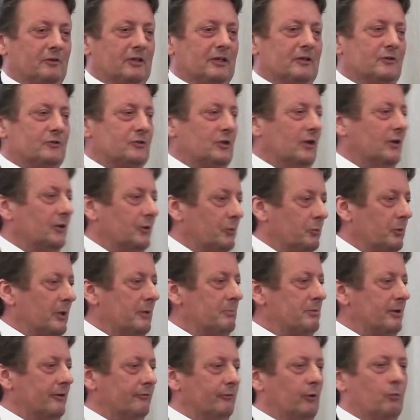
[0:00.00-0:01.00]
there's a little wee
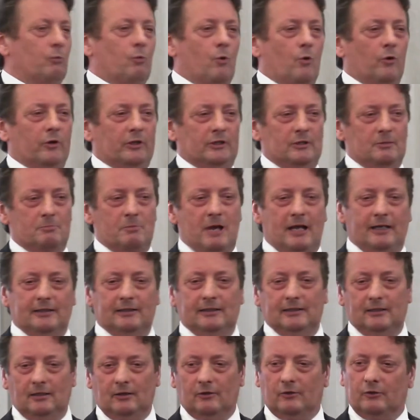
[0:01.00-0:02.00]
bit of a warning. You may
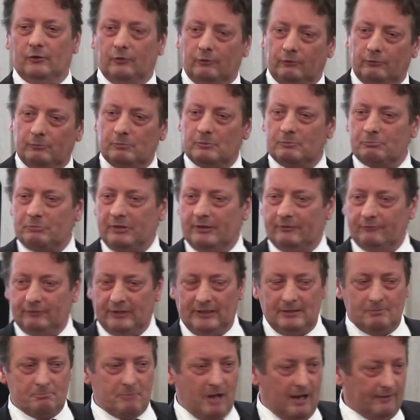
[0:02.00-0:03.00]
need a little bit of
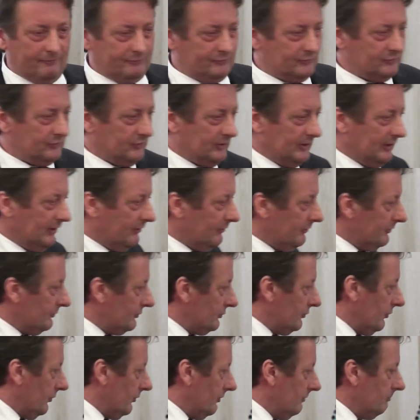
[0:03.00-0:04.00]
earmuffs there at
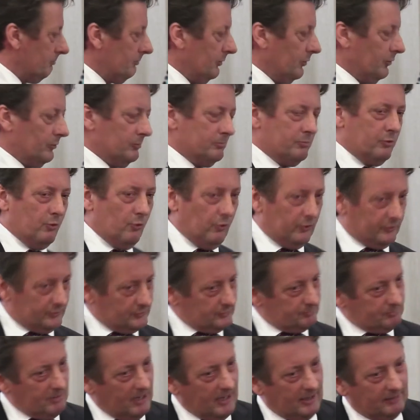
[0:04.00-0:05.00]
certain little
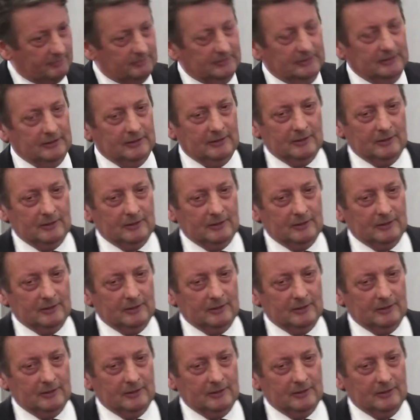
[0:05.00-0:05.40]
points. But